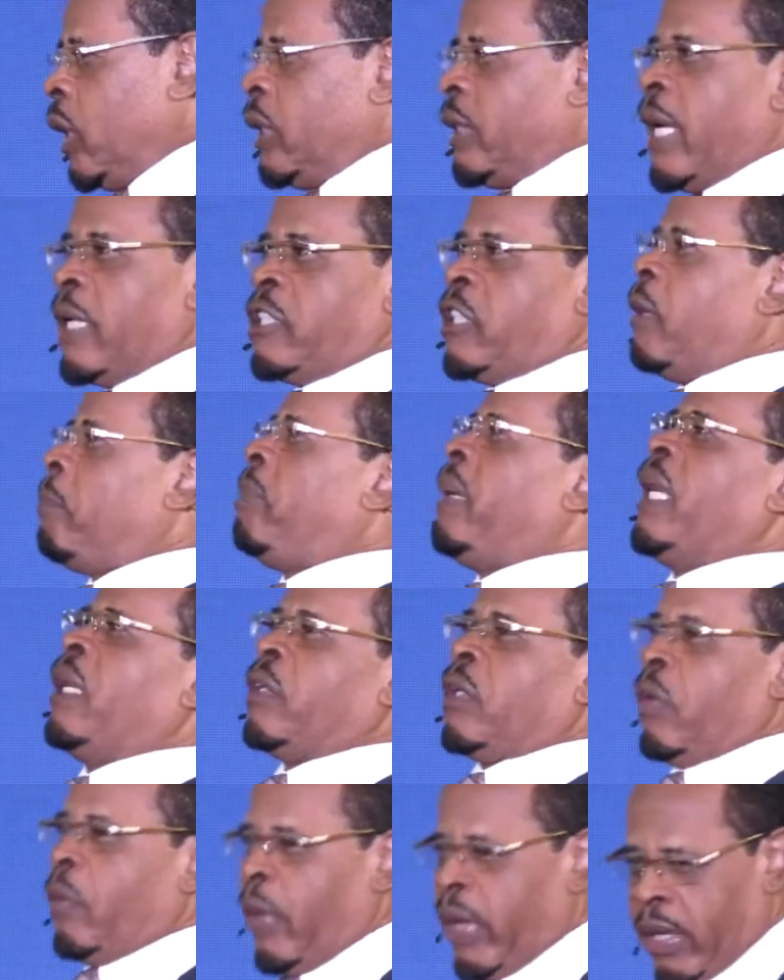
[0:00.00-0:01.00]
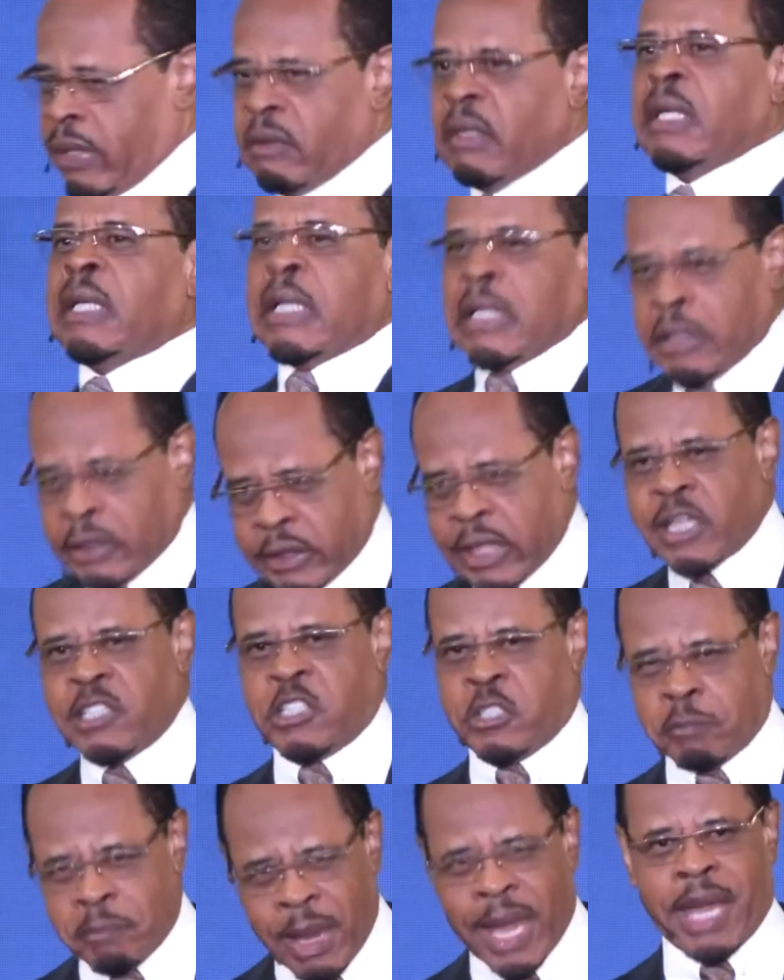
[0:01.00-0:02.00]
that you built it with. This
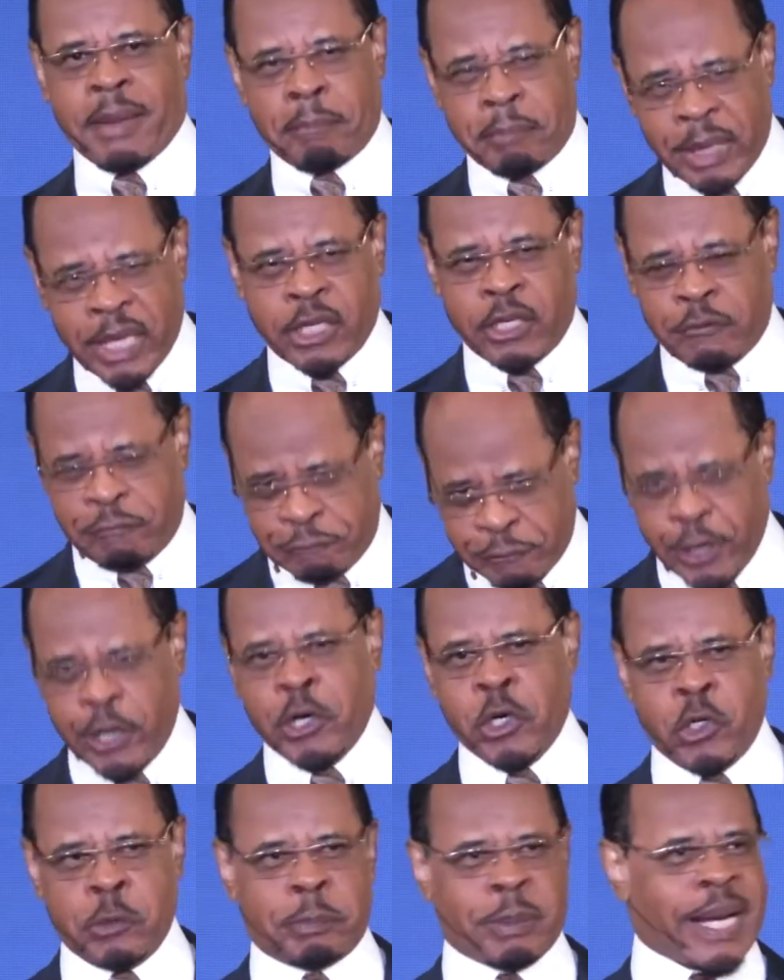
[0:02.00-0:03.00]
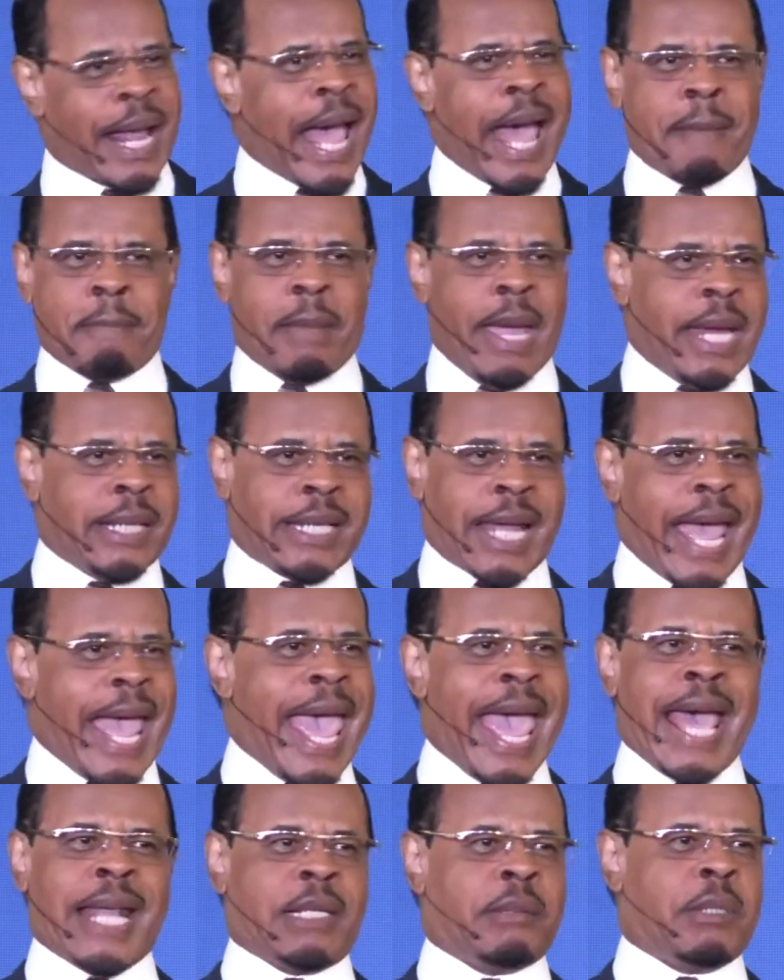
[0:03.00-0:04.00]
may be the food, but I made the
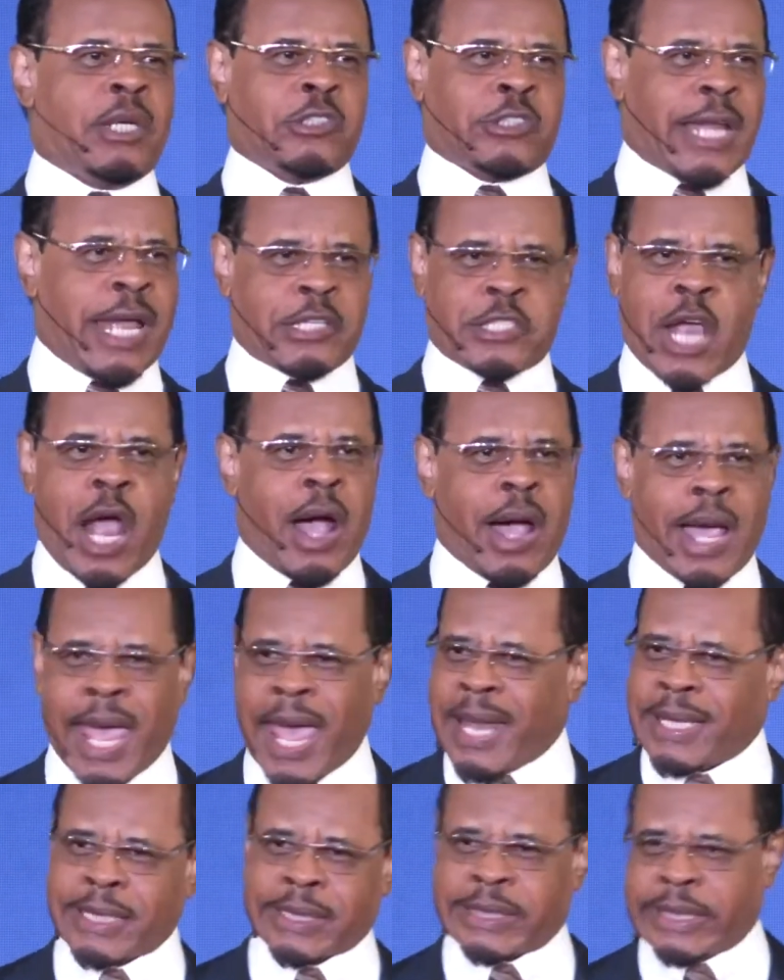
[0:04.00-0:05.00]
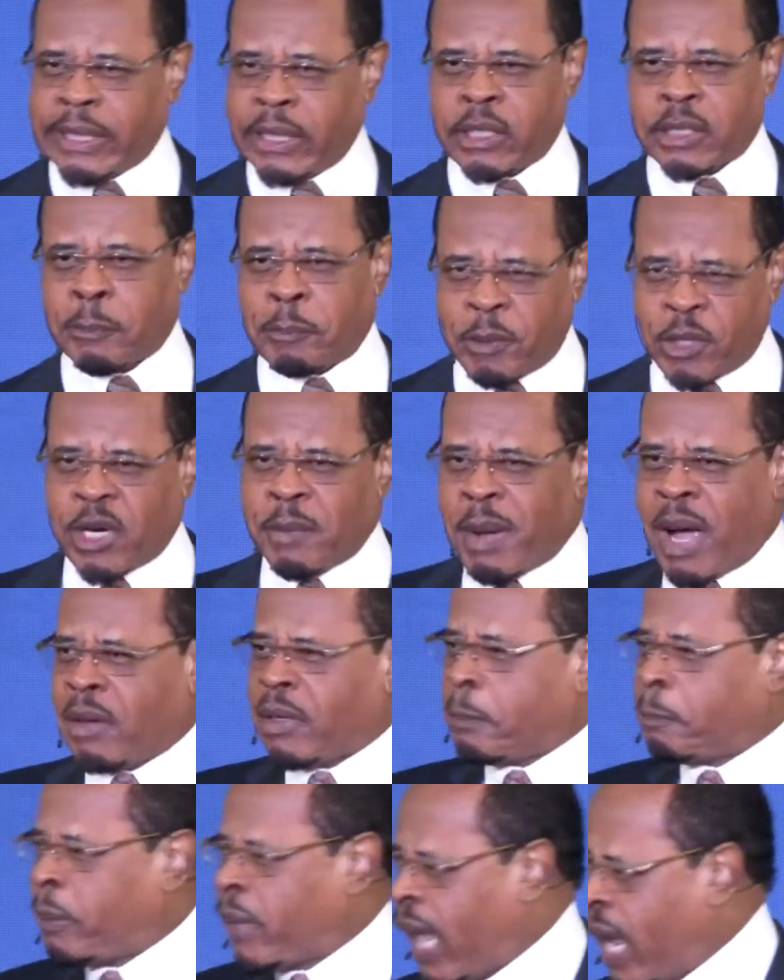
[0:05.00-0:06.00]
animals that y'all had to kill to put them on the
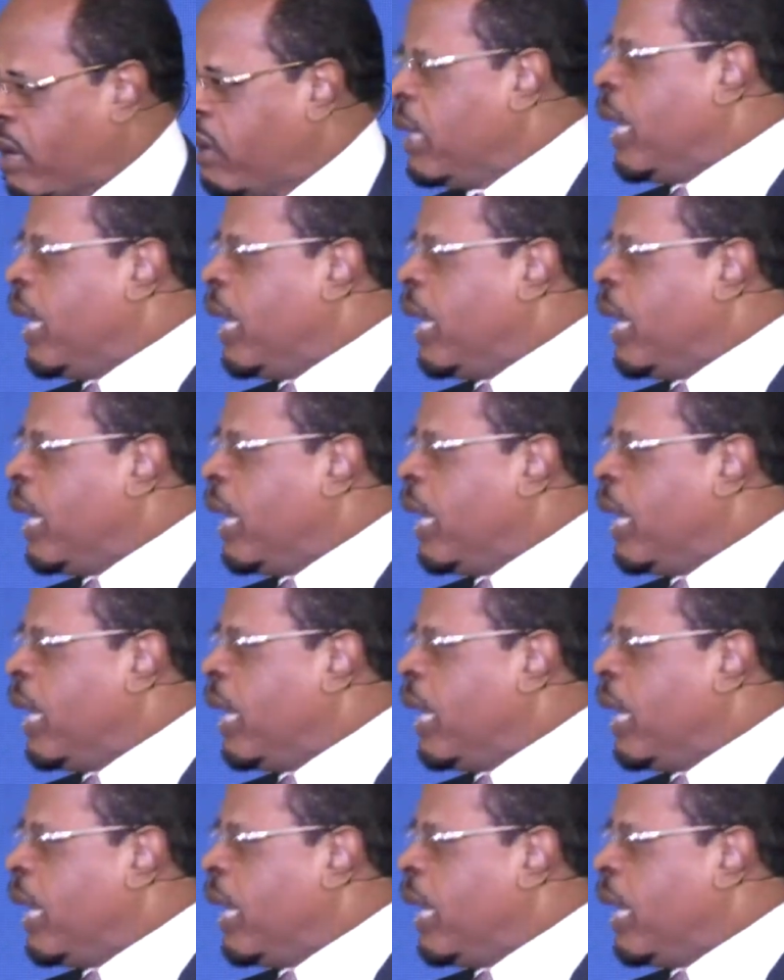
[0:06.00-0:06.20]
plate.